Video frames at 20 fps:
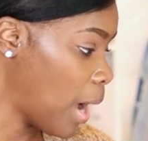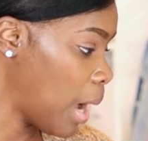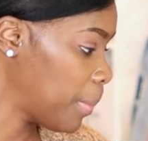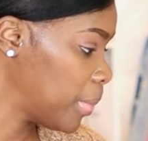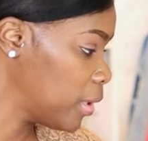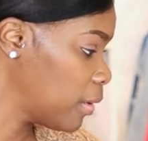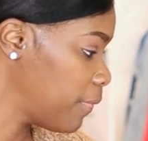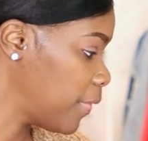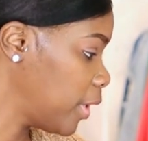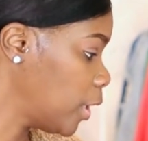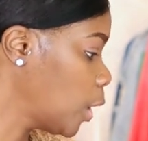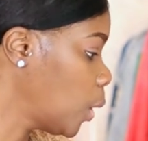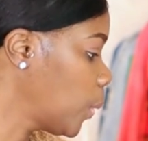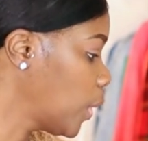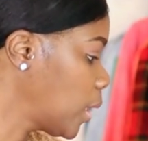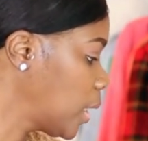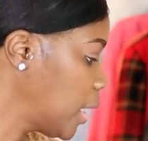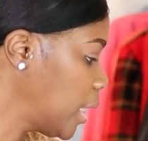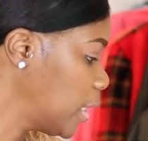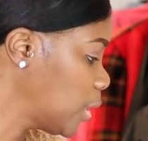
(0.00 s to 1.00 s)
pop in a video
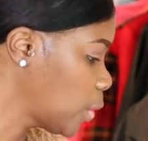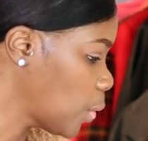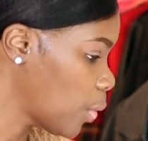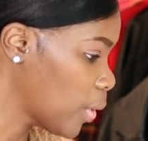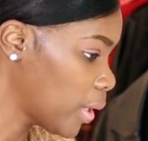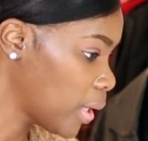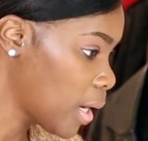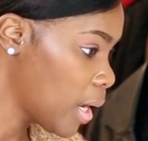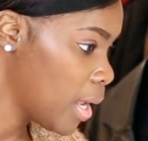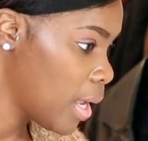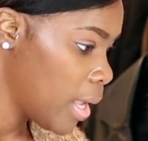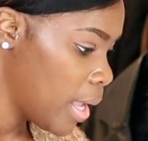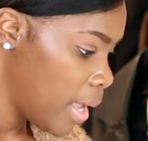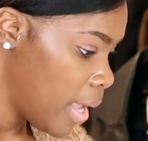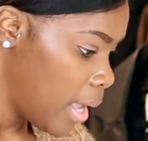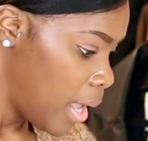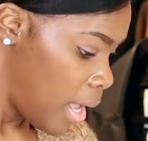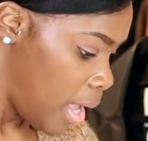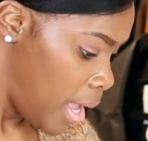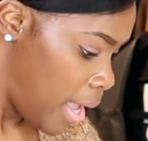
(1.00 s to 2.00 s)
with these on.
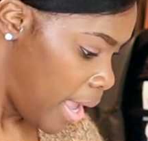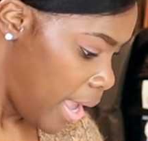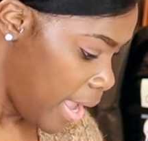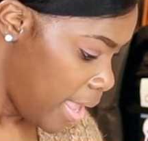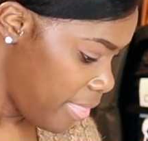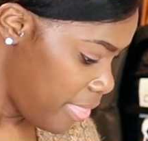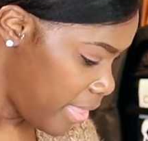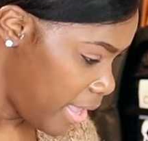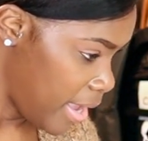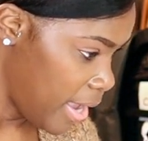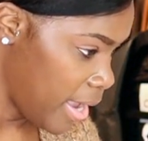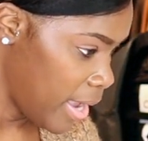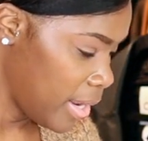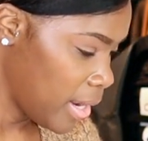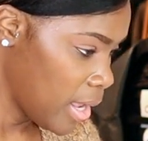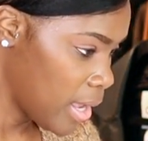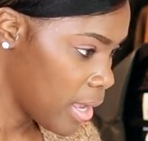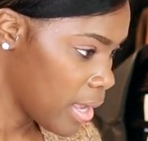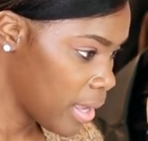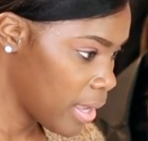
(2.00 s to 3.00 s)
And
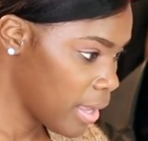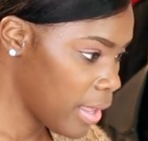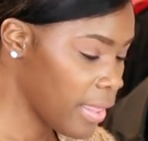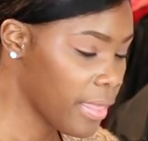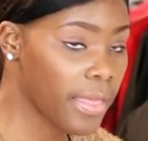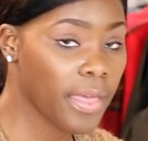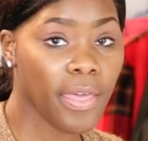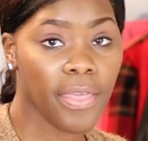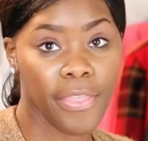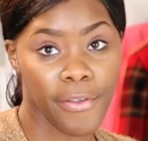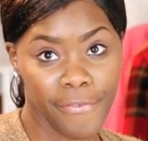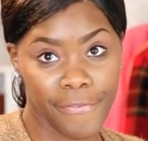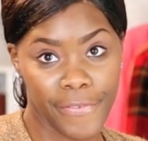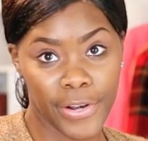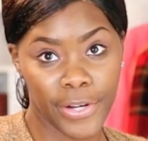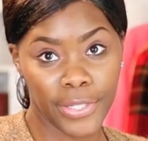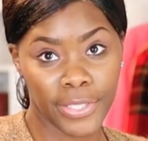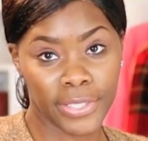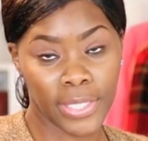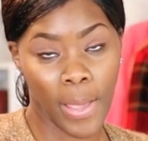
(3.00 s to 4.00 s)
then the
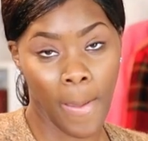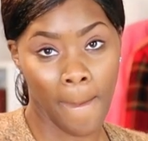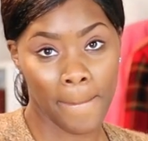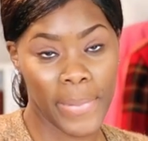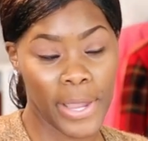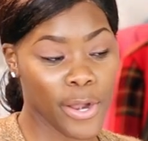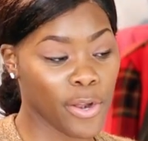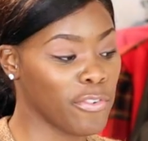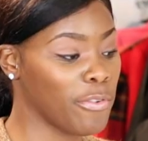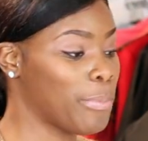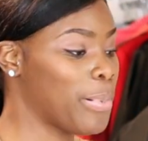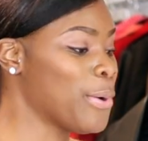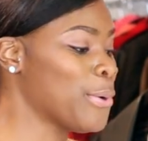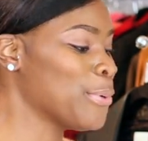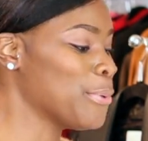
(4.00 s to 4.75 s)
first pair of